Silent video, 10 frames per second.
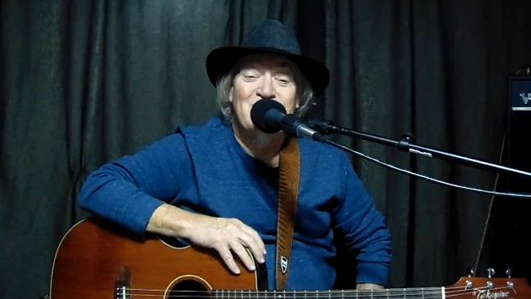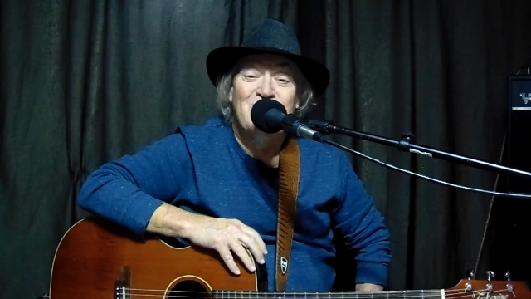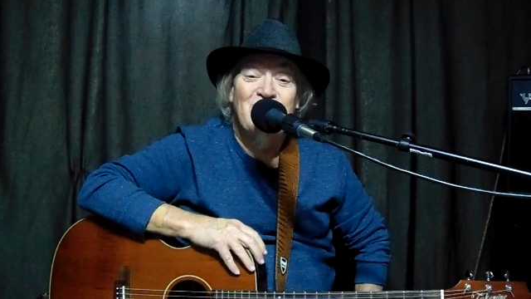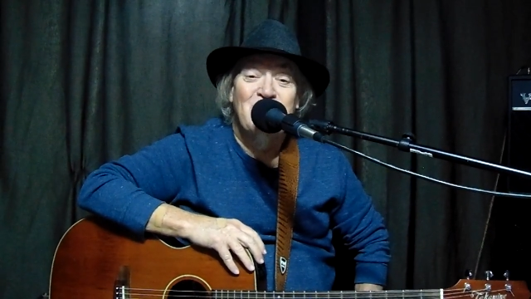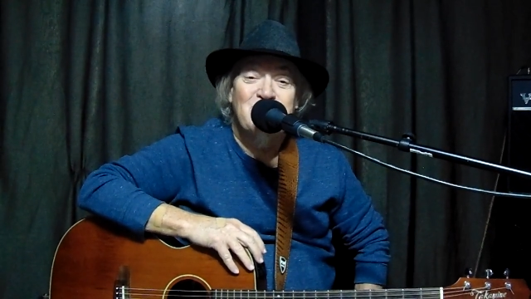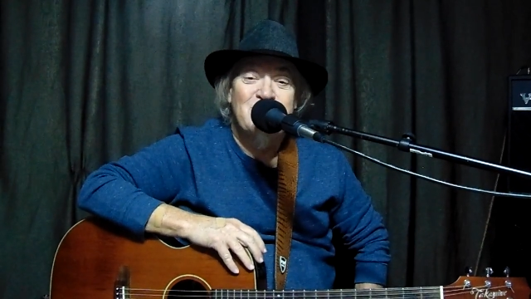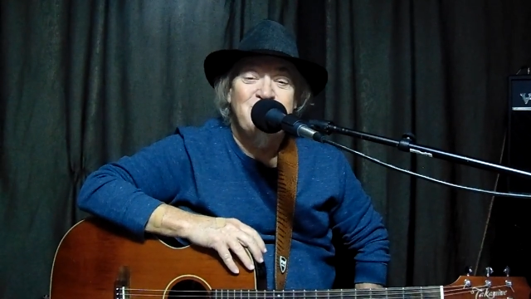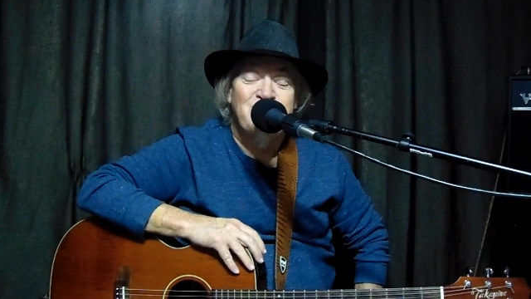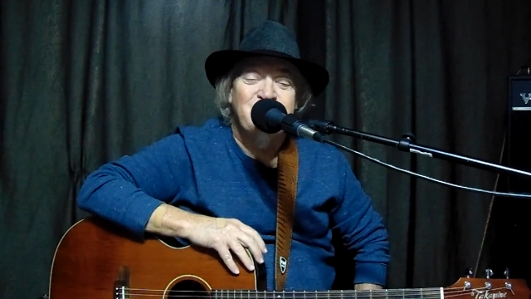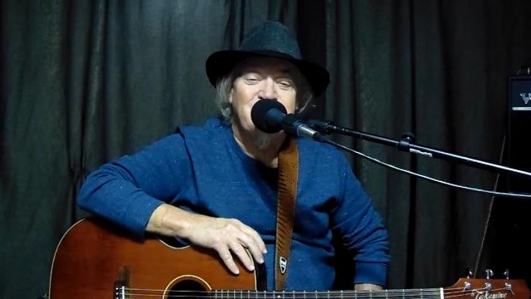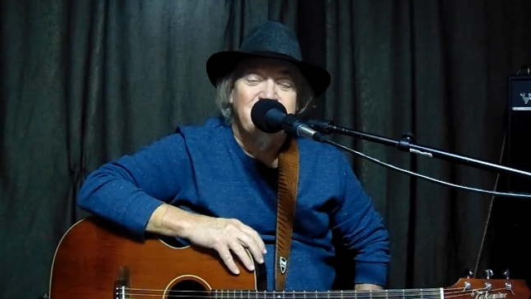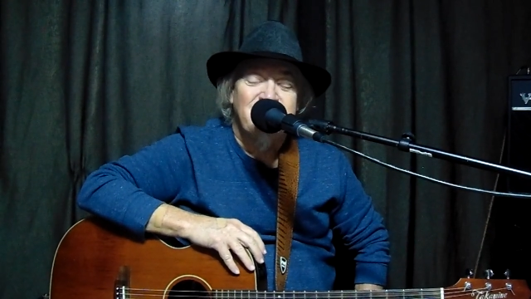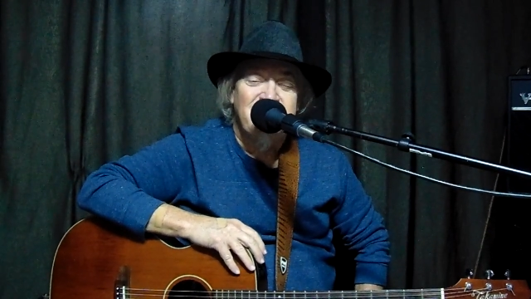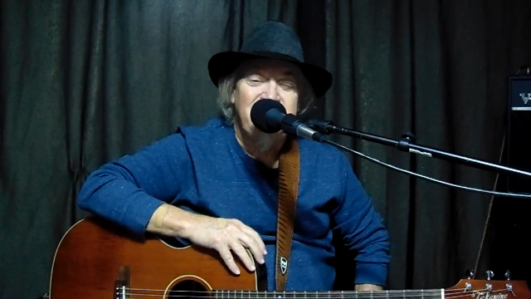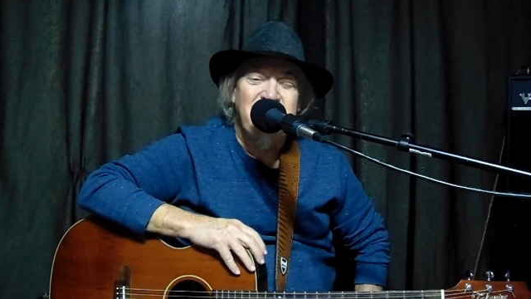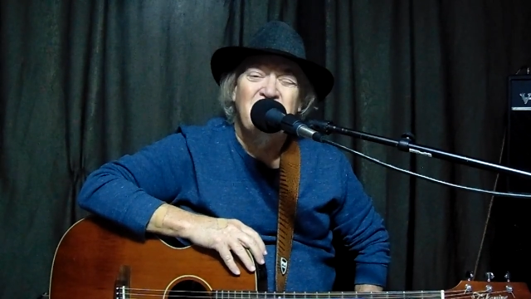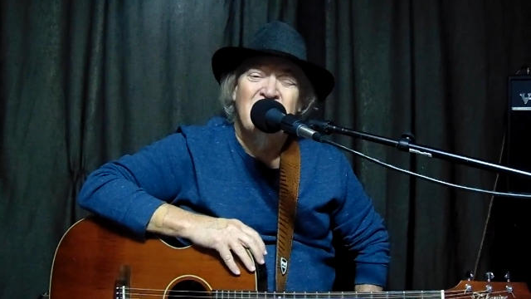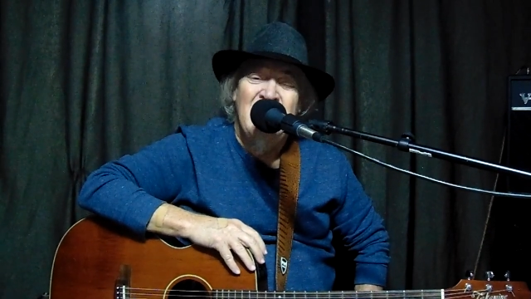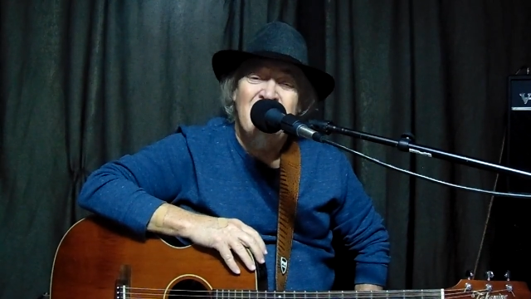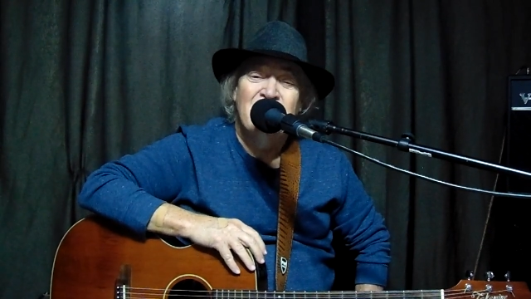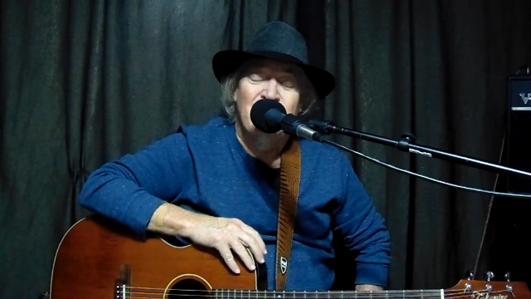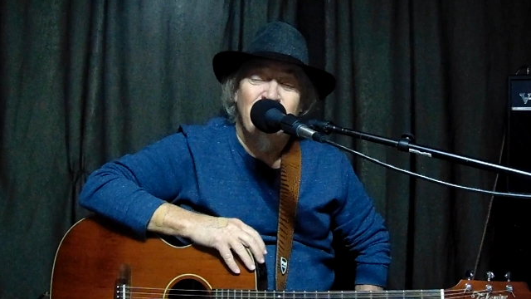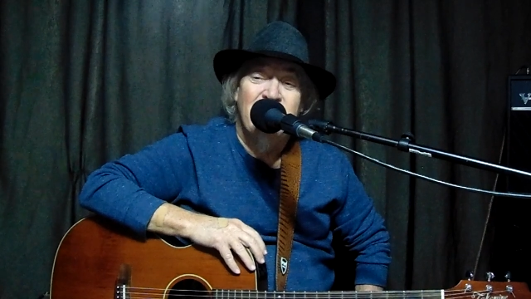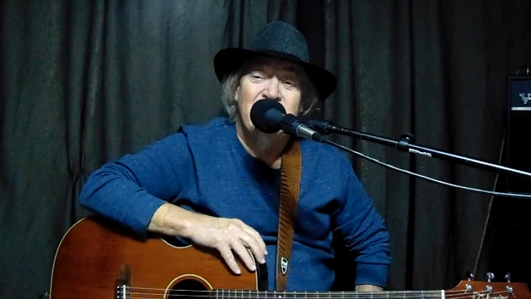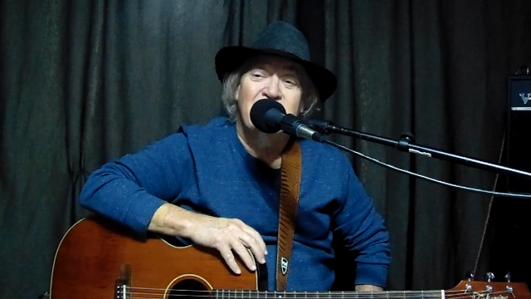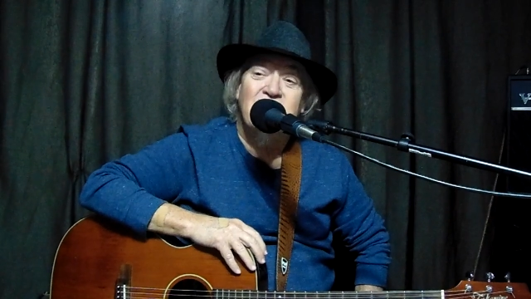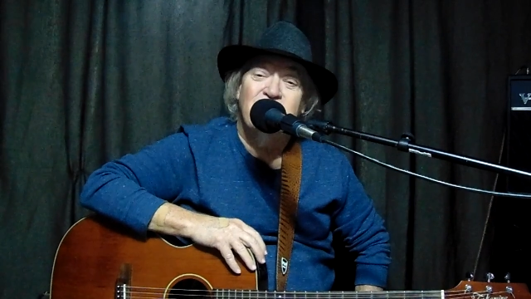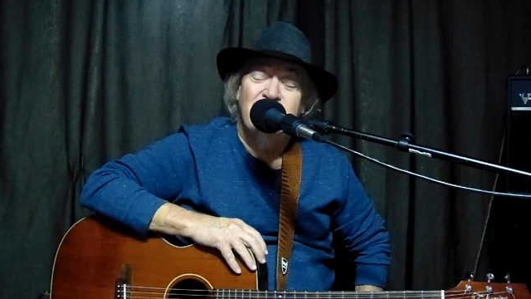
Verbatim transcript: with another one. Have a great